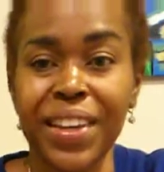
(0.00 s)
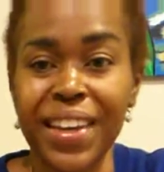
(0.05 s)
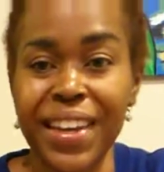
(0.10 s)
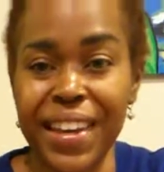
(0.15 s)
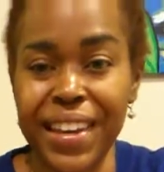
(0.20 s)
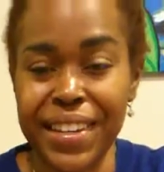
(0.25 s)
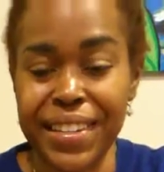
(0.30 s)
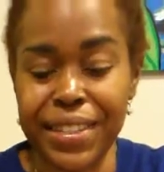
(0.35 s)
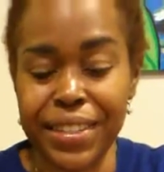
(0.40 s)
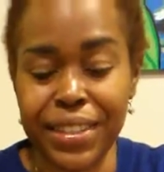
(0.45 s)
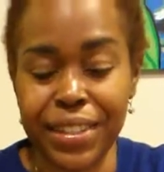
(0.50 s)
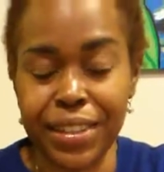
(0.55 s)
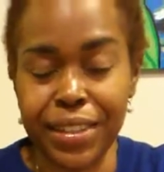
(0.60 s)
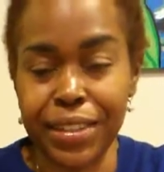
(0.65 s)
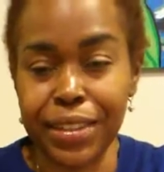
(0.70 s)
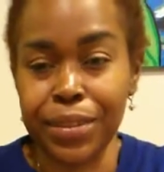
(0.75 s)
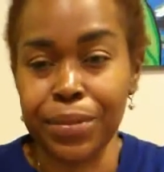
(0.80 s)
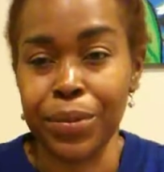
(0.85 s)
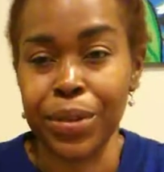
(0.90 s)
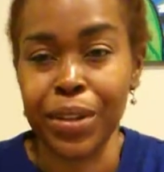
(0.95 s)
Hey
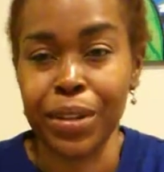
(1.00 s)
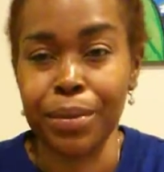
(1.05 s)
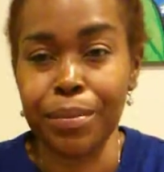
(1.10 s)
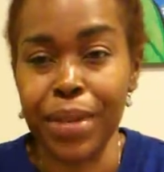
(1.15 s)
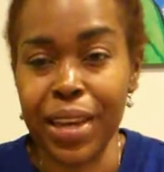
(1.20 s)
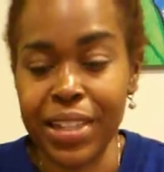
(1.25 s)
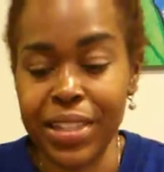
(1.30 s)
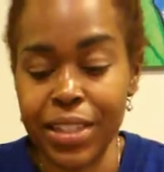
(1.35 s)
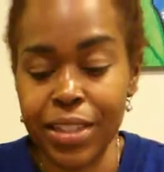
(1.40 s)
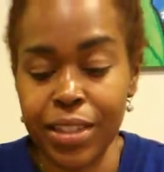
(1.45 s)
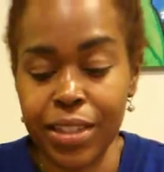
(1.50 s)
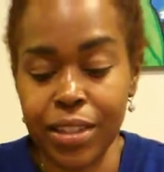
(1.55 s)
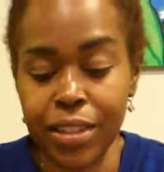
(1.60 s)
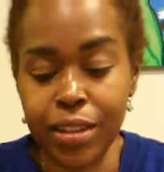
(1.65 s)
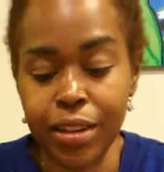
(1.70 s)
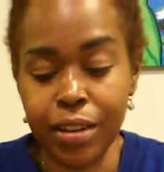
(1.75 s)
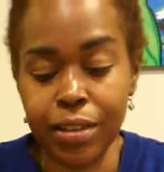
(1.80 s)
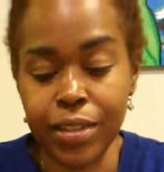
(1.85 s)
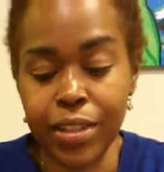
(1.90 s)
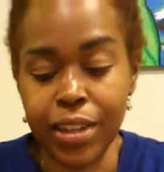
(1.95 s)
Shook, welcome back to Neesie
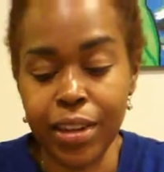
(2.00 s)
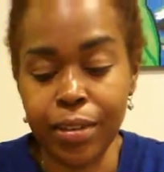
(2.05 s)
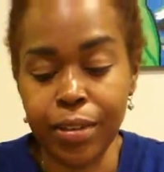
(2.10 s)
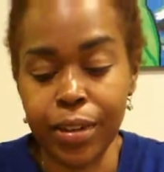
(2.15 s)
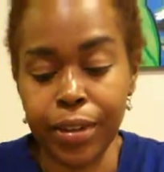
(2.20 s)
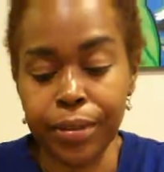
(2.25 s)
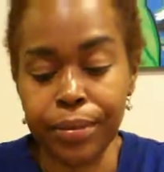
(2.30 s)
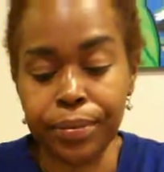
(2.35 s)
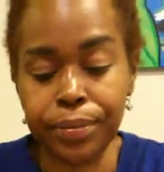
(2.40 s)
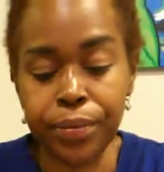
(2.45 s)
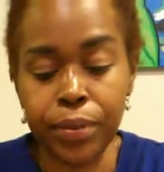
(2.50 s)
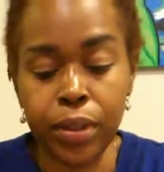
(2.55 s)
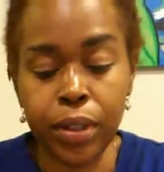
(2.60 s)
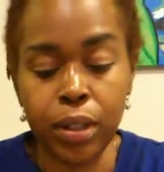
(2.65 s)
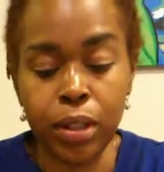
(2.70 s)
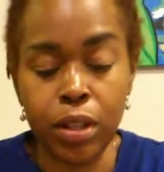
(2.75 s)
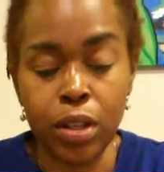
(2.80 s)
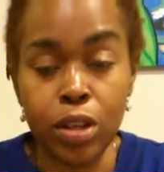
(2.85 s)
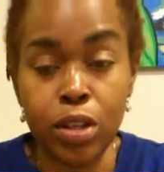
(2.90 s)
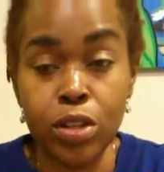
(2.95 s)
Girl Tarot.
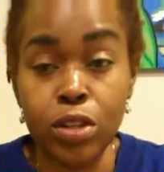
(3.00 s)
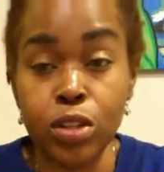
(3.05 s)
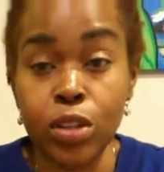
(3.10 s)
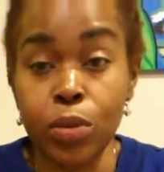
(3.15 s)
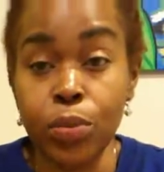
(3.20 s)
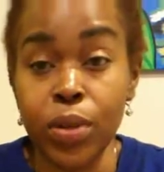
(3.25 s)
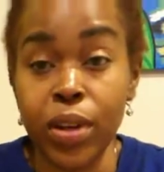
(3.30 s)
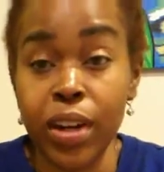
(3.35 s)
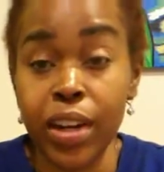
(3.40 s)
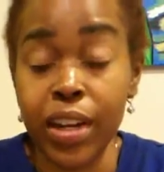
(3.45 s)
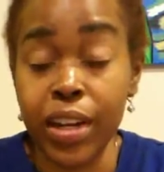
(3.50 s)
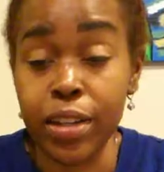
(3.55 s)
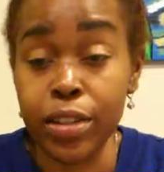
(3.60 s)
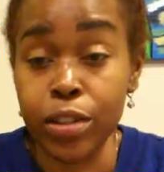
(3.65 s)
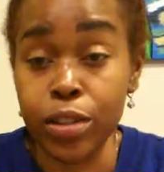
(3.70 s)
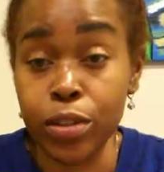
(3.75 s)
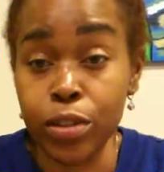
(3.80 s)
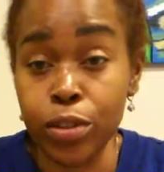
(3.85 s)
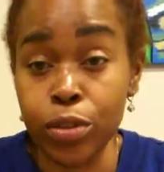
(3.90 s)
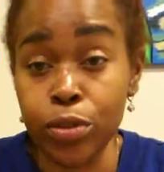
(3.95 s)
So we are here
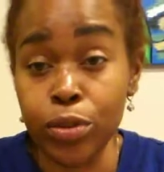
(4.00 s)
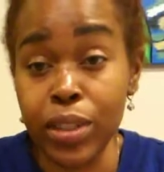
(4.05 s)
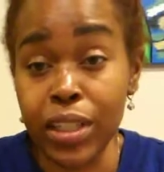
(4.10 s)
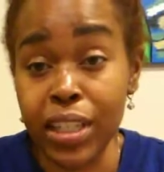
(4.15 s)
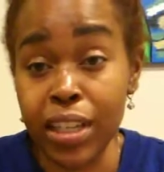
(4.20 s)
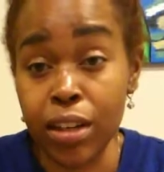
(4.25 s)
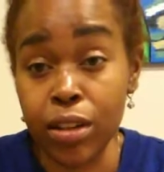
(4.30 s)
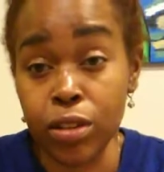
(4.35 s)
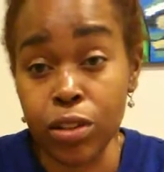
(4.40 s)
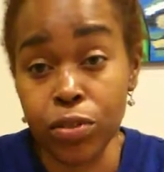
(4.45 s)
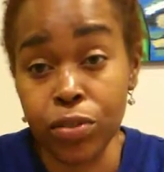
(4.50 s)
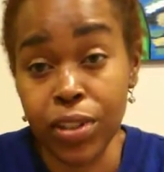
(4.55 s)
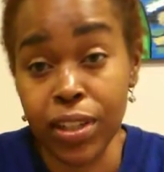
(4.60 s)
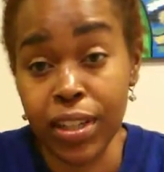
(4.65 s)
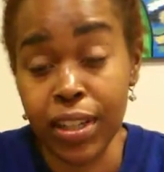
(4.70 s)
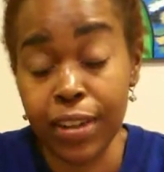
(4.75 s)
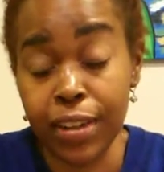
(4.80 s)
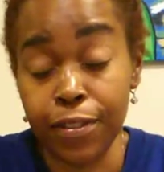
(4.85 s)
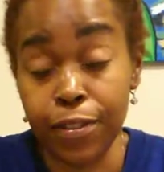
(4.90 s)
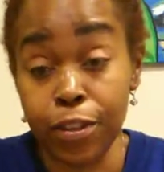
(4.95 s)
to do Leo's
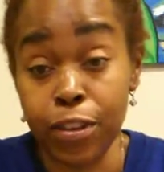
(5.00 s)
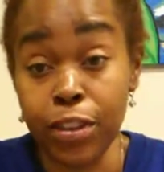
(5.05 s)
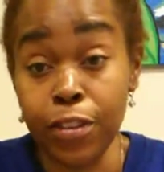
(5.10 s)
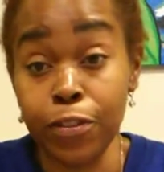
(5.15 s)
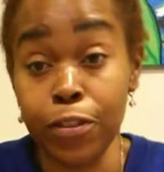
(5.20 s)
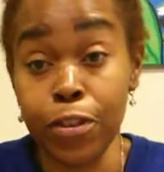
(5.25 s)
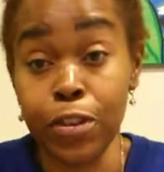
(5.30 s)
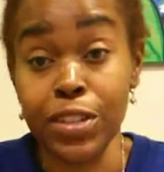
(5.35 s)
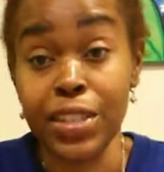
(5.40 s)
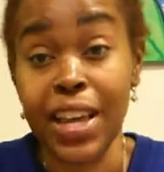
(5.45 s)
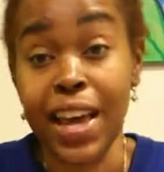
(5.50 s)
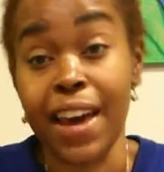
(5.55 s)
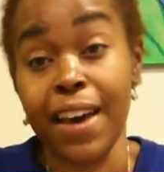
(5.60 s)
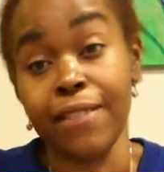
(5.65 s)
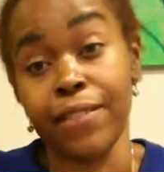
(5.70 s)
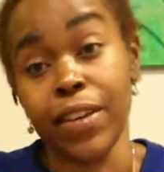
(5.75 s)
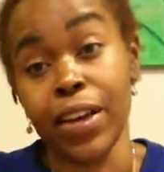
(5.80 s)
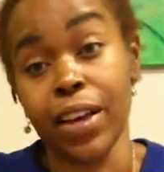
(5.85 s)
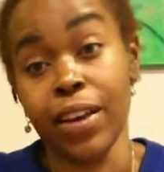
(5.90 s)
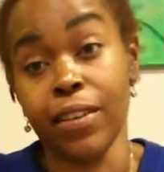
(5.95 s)
reading for the first
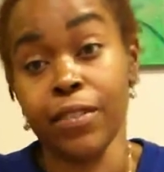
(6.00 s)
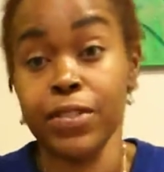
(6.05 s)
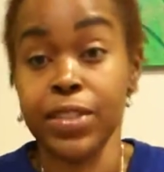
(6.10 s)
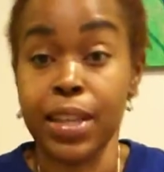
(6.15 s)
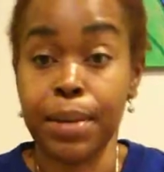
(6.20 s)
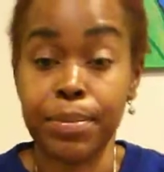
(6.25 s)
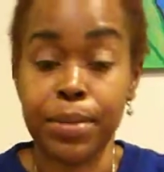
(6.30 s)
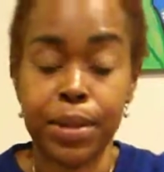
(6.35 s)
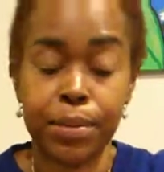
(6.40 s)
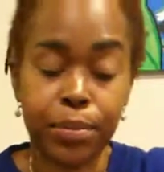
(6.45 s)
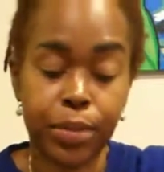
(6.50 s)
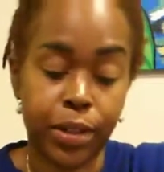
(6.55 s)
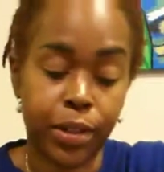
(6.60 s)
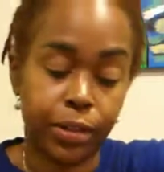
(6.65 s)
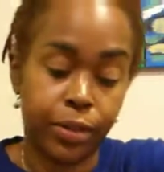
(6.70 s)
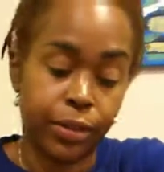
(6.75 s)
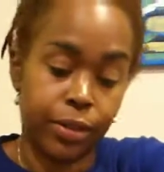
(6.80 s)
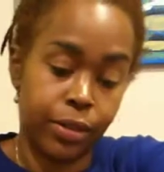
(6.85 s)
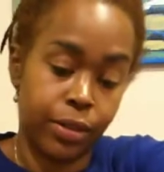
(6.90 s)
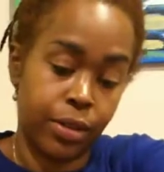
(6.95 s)
half of September.